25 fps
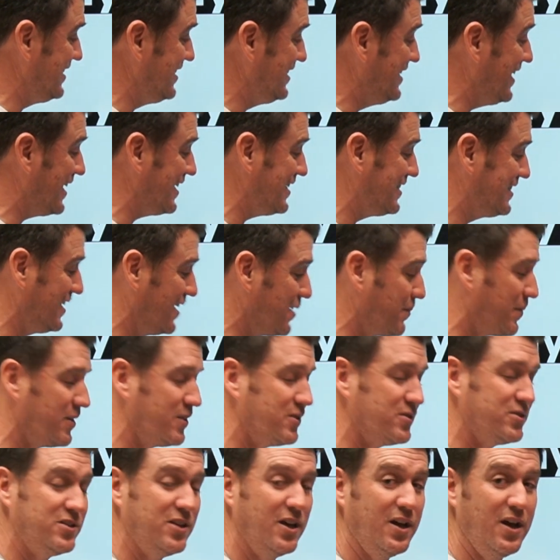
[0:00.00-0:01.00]
six
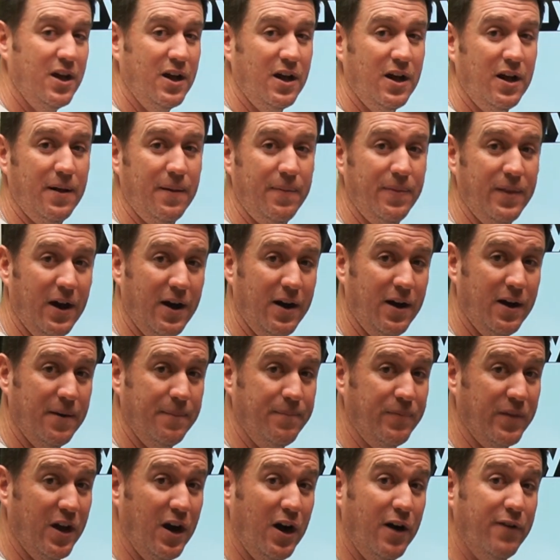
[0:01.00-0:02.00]
centimeters
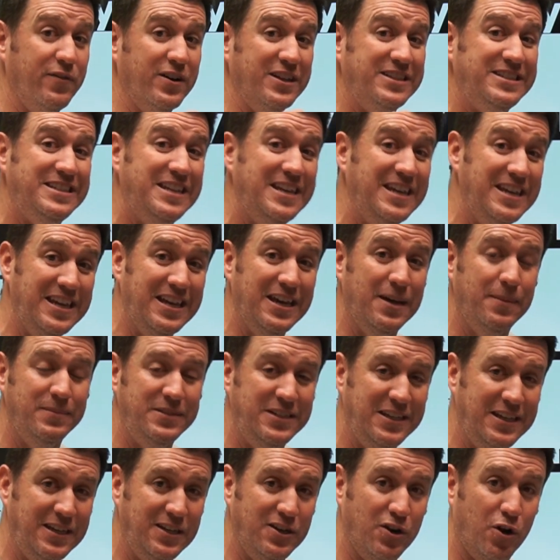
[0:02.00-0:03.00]
um, of a
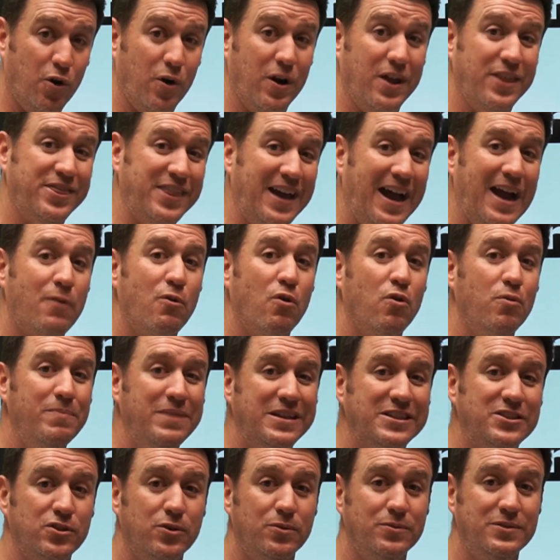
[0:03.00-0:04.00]
TMD or a
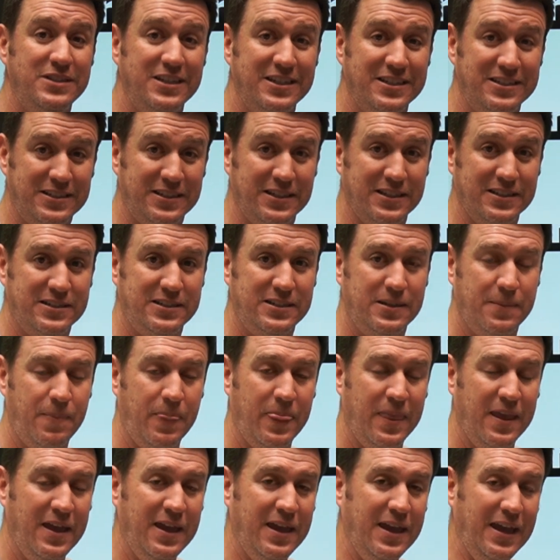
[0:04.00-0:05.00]
thyromental distance
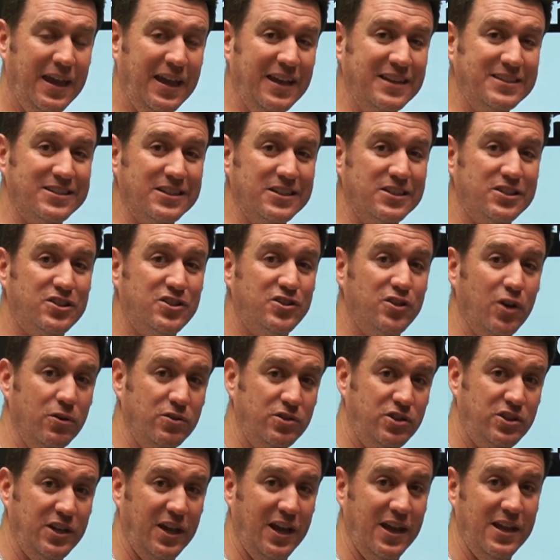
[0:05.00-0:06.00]
is
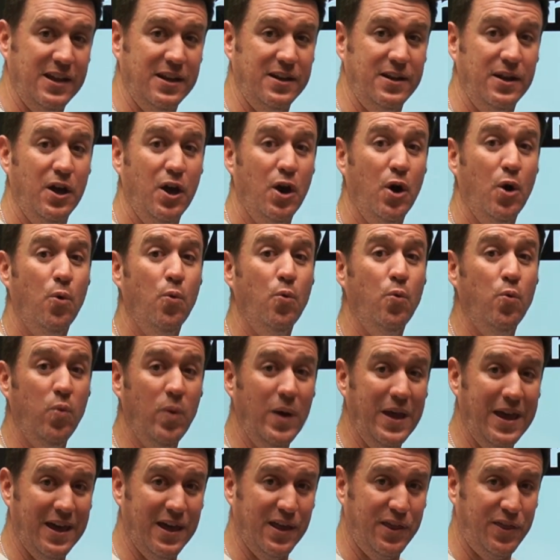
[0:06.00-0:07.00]
associated
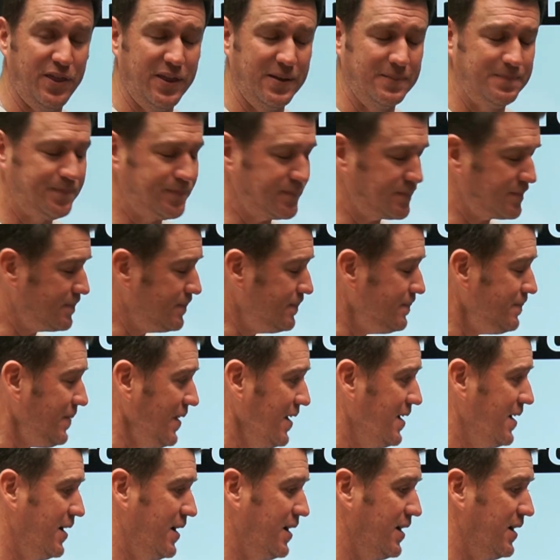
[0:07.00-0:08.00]
with
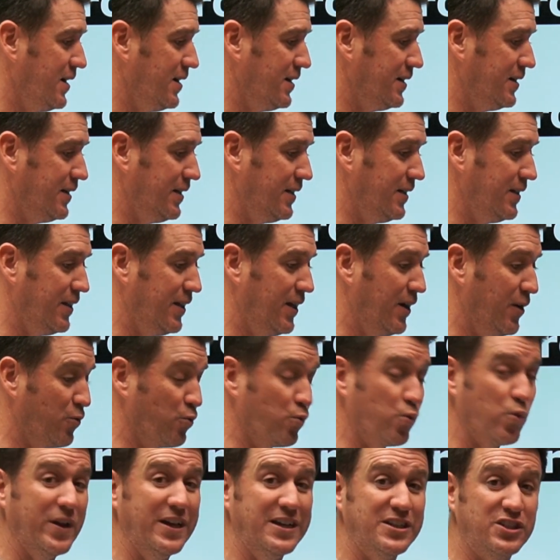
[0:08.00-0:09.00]
uh, a
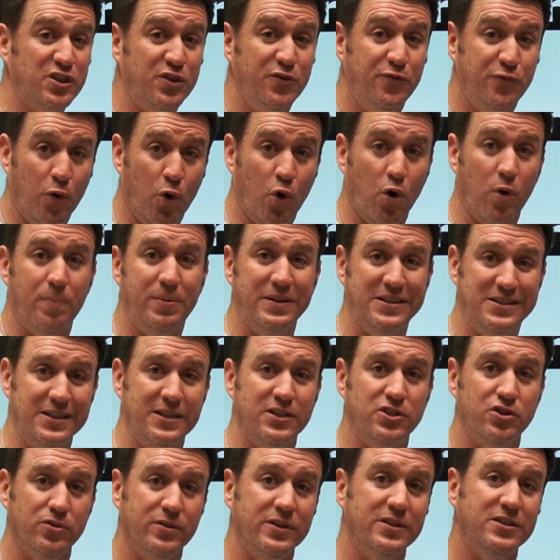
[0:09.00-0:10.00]
risk for
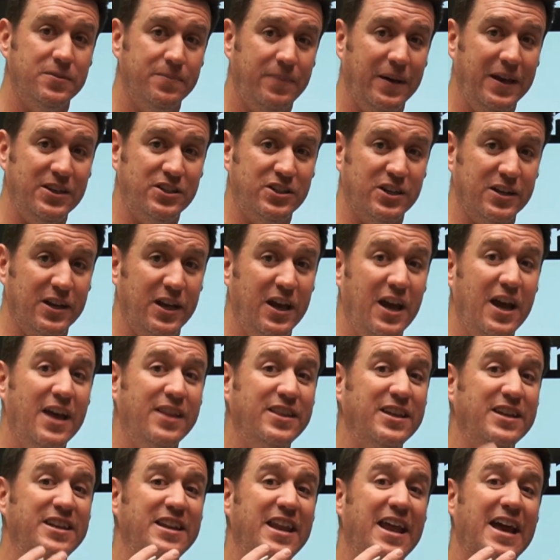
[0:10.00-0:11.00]
potential intubation.
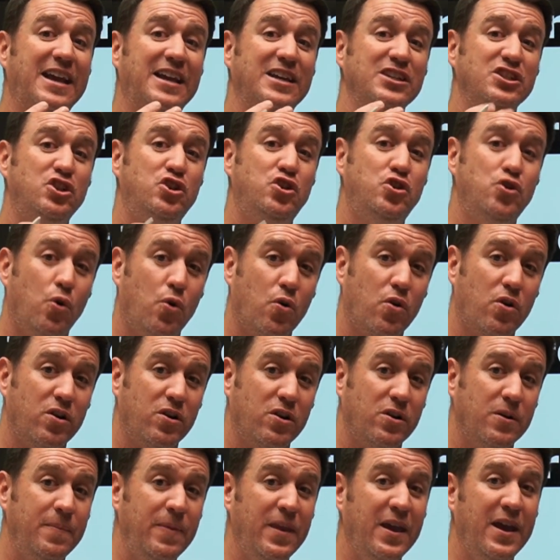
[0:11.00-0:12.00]
The neck is
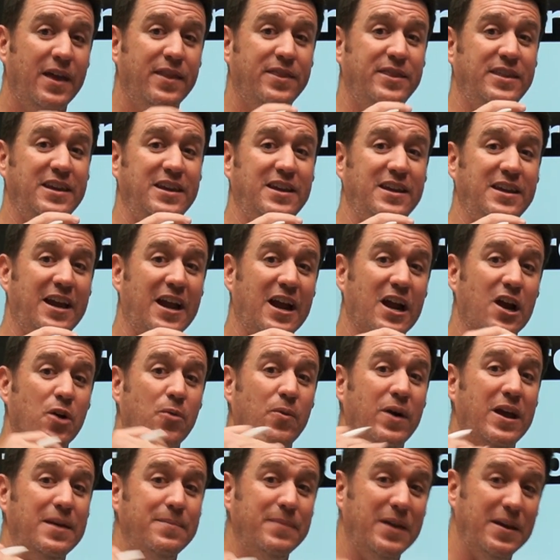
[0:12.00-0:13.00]
shorter, the
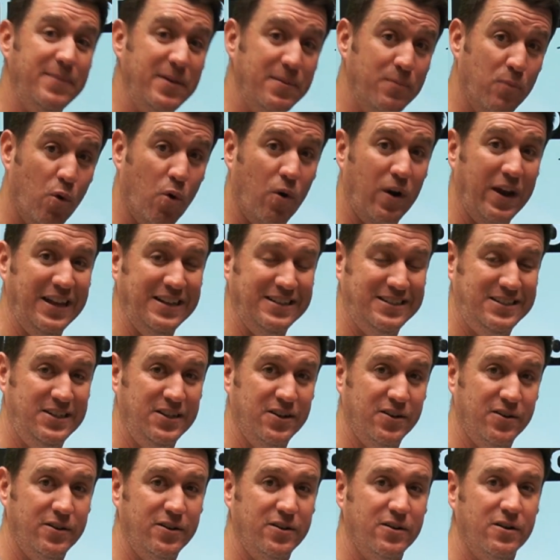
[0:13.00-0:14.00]
airway may be more
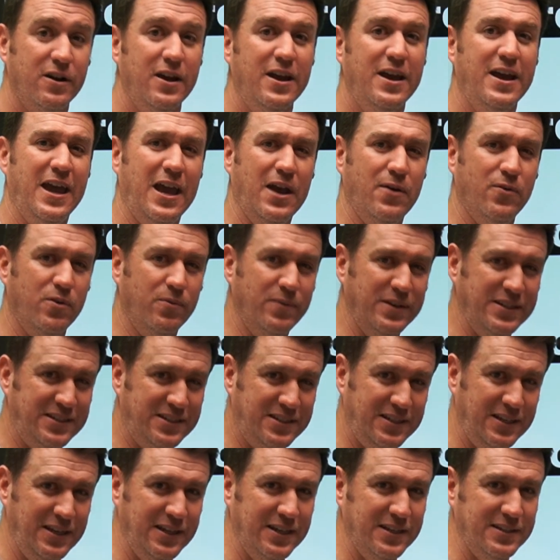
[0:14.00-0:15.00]
anterior, and what we
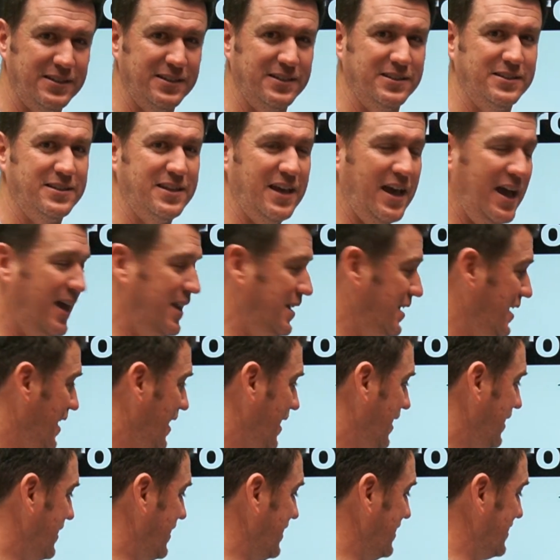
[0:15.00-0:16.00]
see is, is that
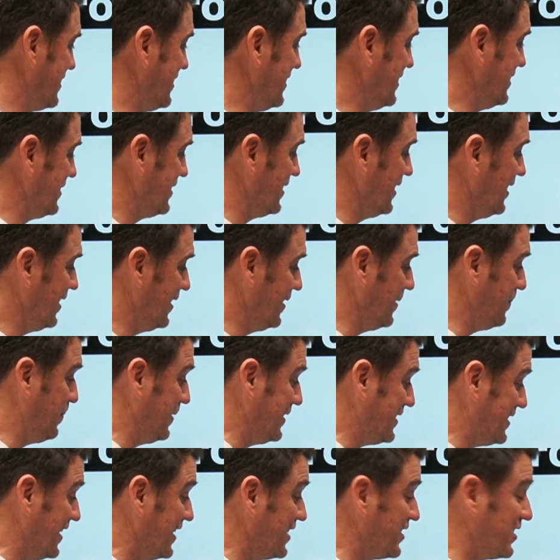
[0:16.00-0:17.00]
this is uh,
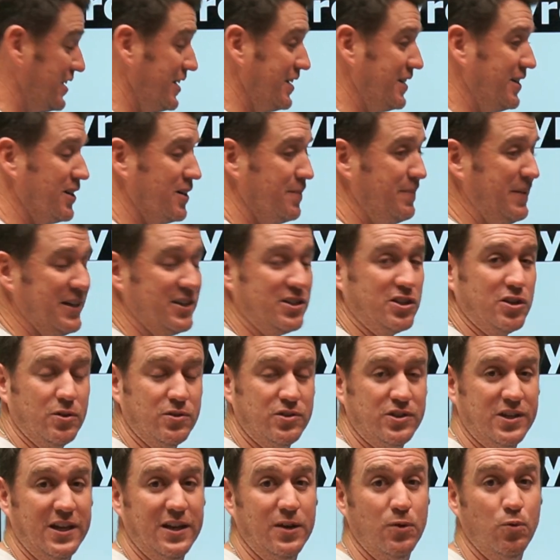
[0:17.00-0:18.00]
potentially going to be
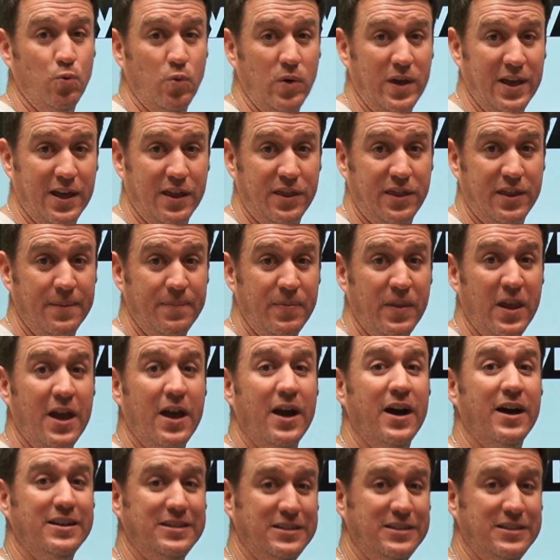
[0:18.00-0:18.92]
associated with a